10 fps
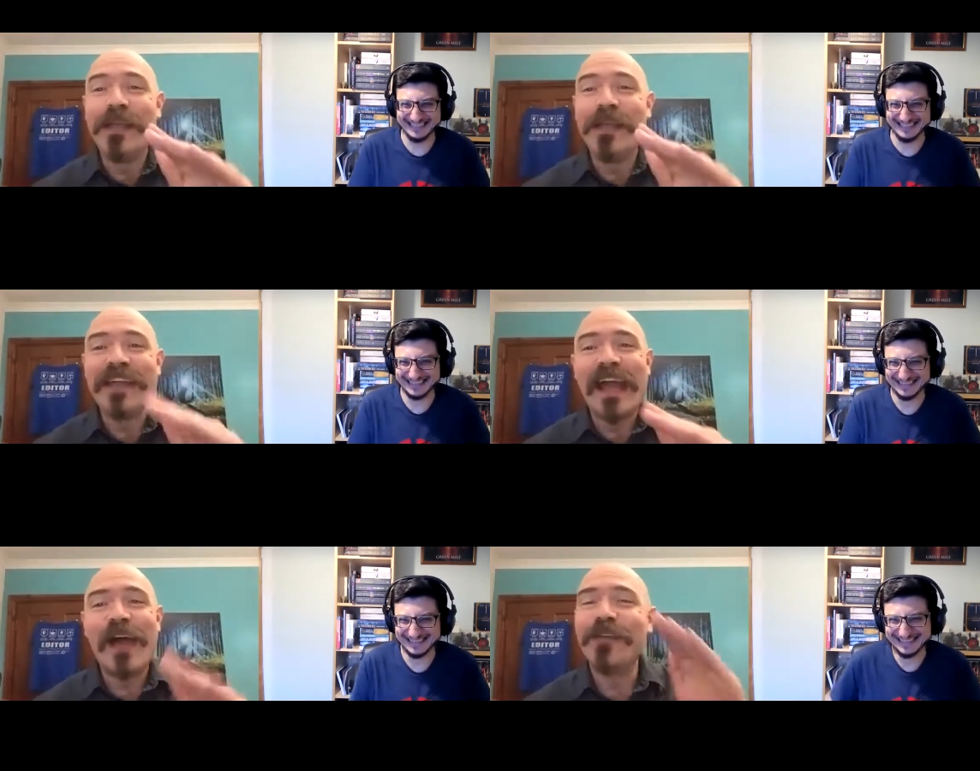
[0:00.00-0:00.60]

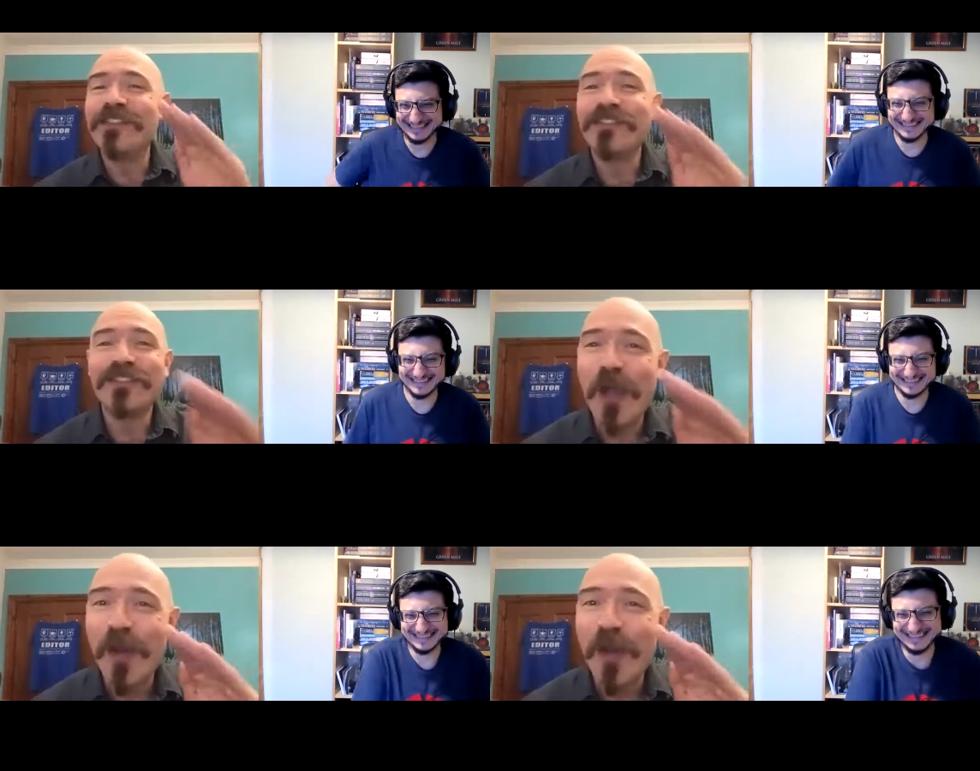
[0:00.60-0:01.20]
Speaker 1: down is
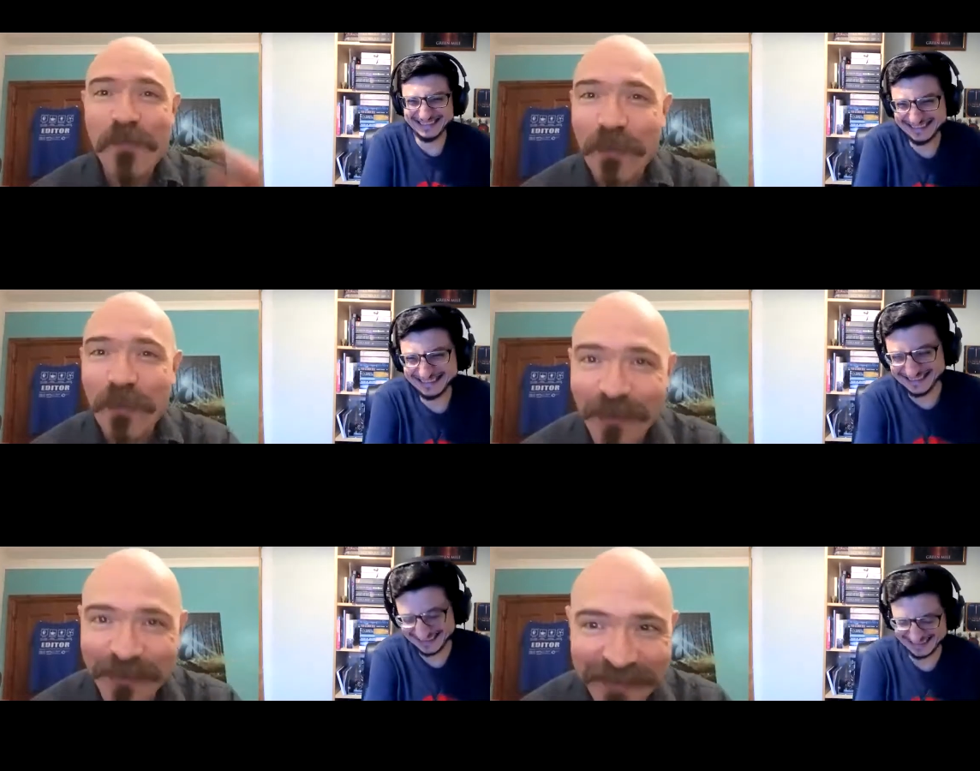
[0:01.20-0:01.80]
so
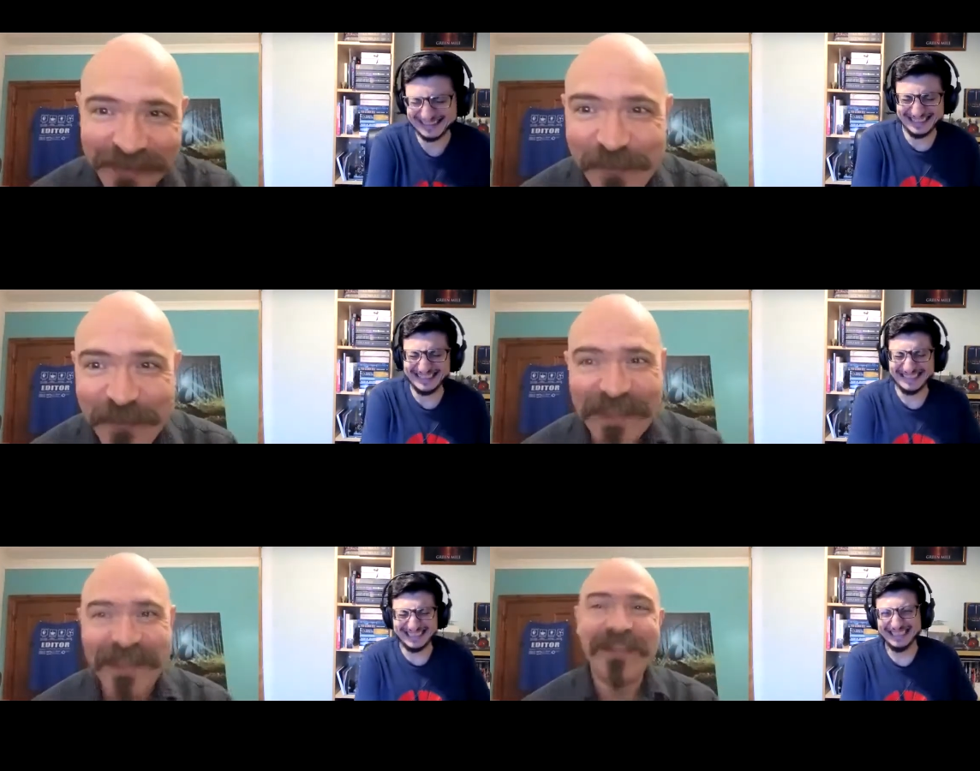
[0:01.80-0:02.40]
important. Oh
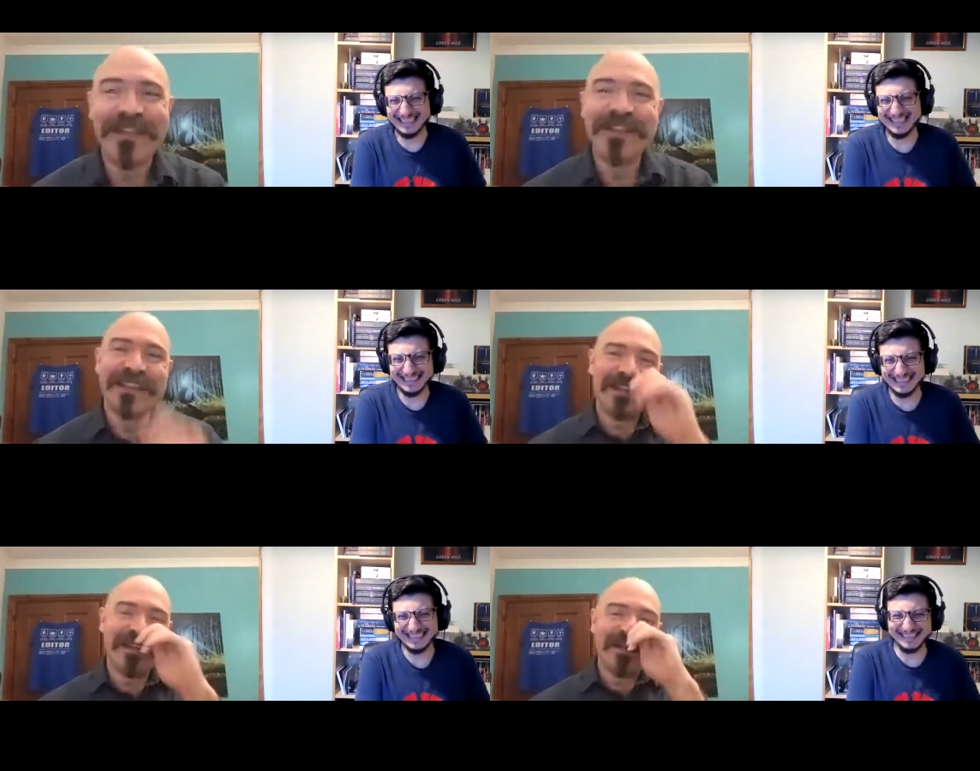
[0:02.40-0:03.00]
my god.
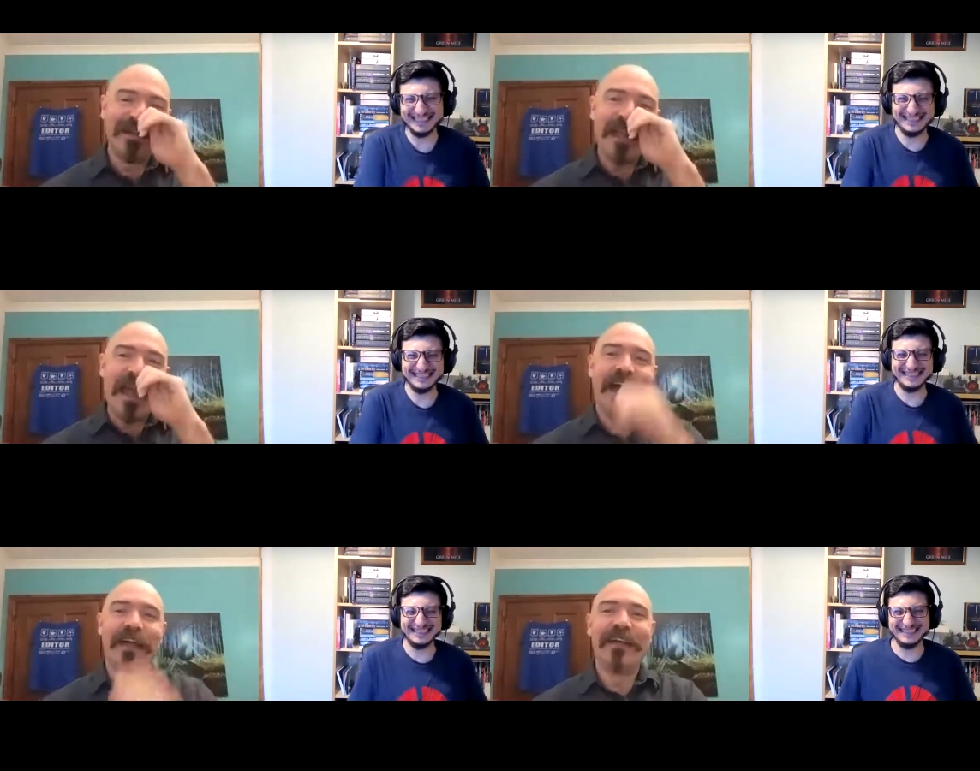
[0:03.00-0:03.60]
Yeah.